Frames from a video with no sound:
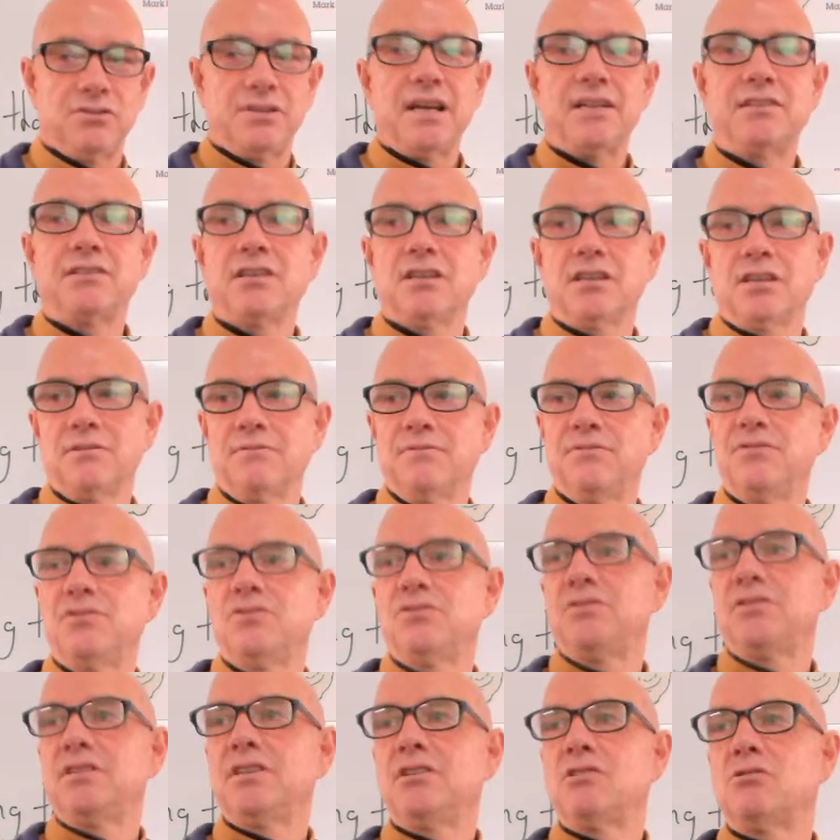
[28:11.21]
That's a
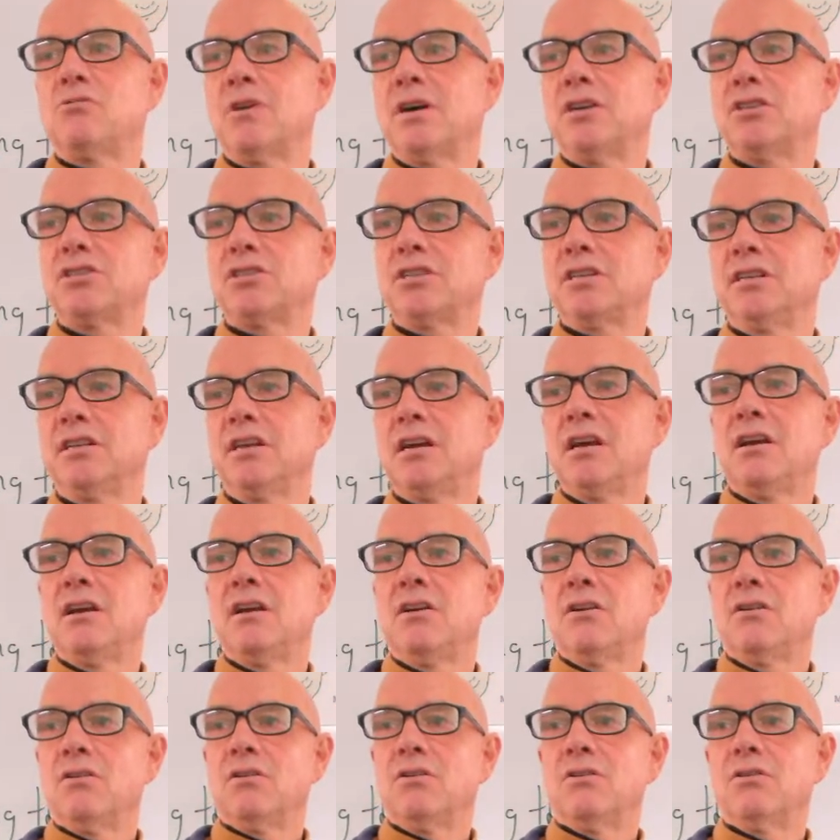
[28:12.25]
confusing question
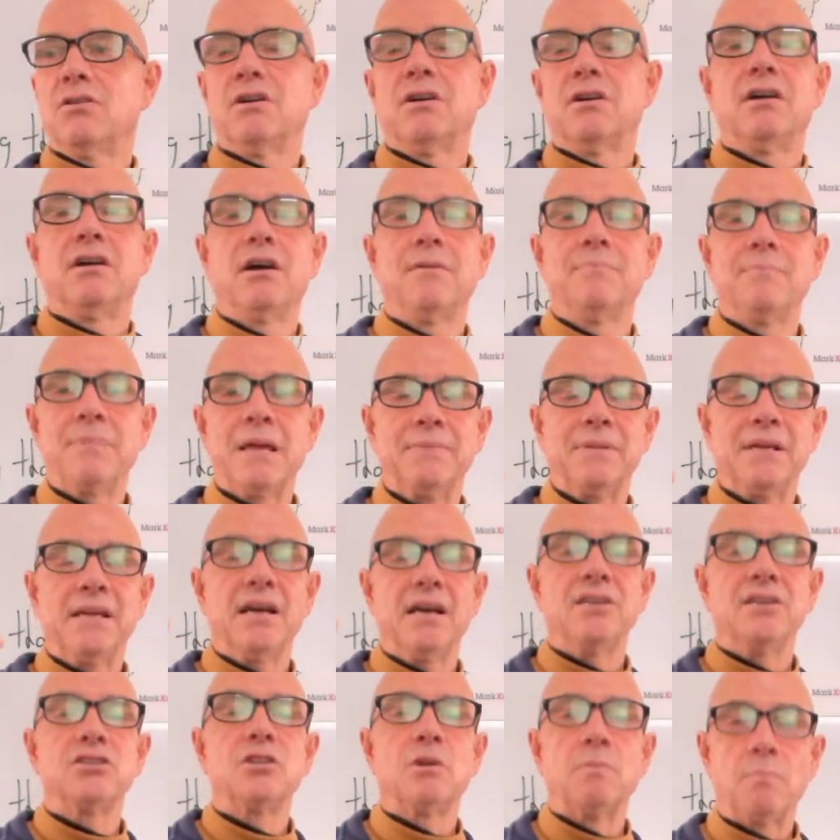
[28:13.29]
or maybe
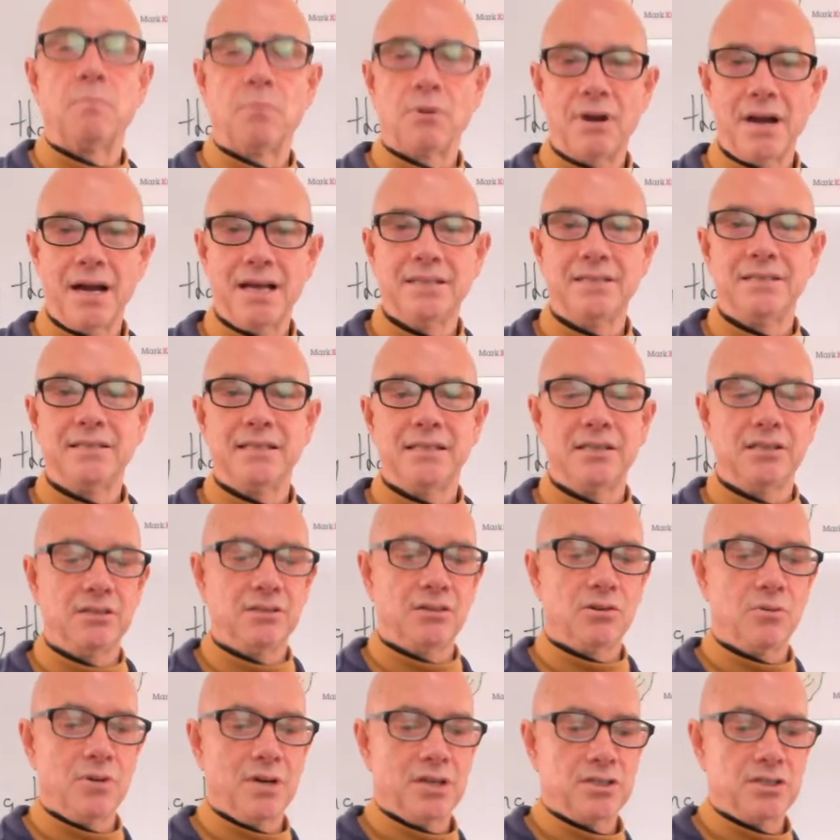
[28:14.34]
a surprising
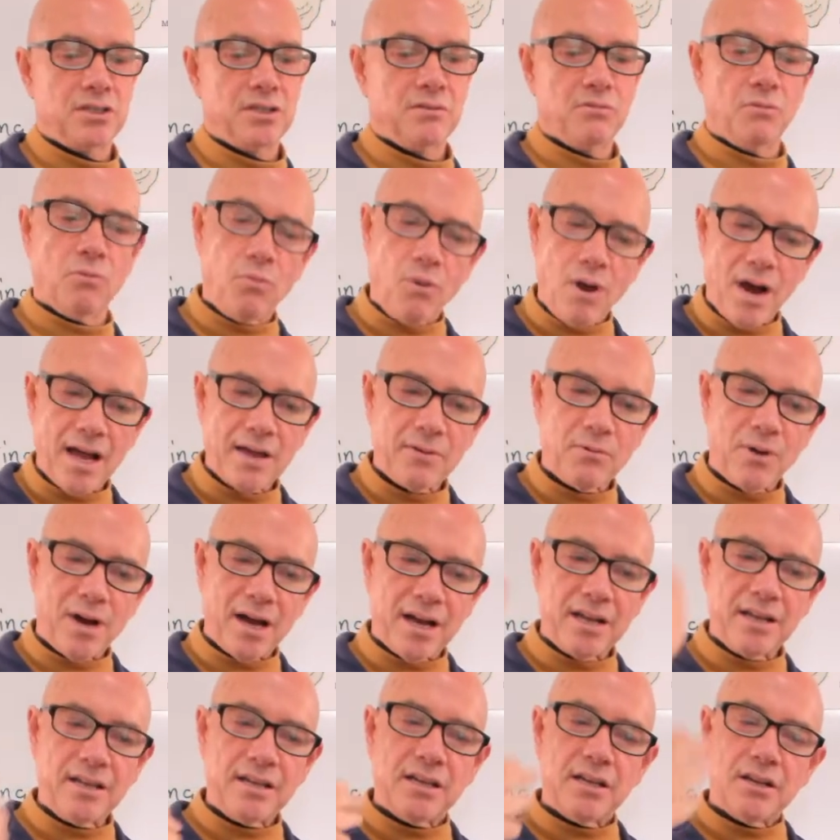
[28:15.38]
question. Why
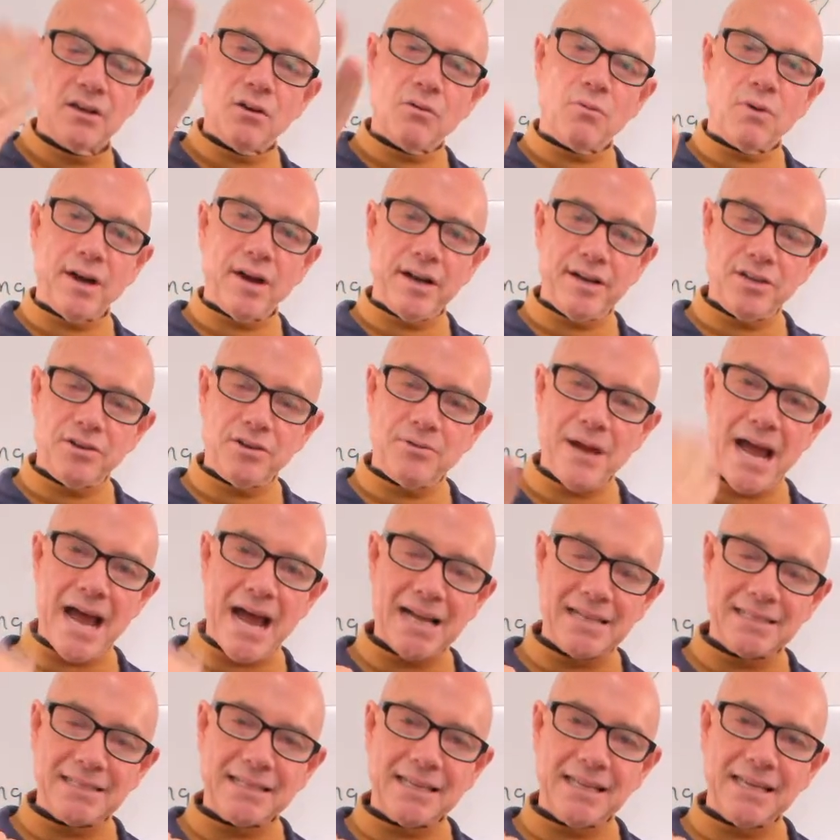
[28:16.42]
why why are you
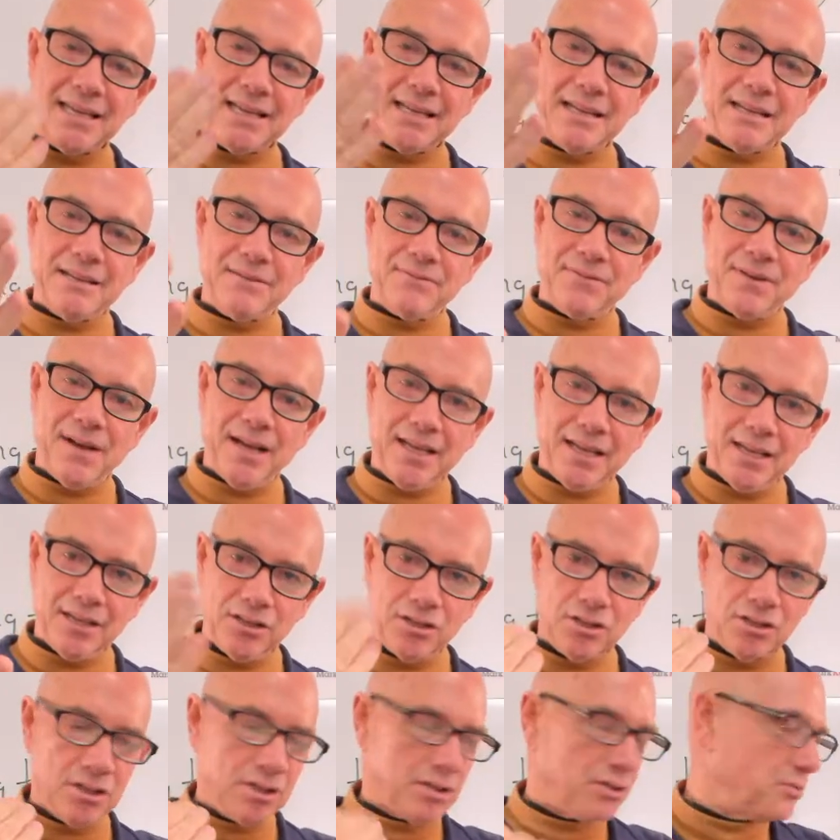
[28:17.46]
asking if I can
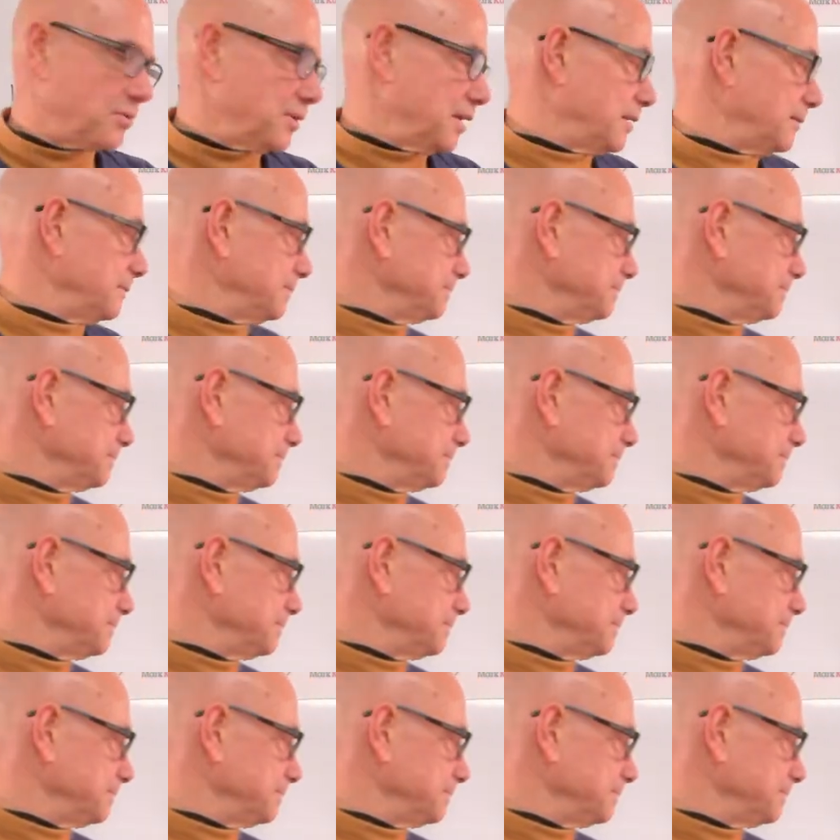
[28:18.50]
cook well?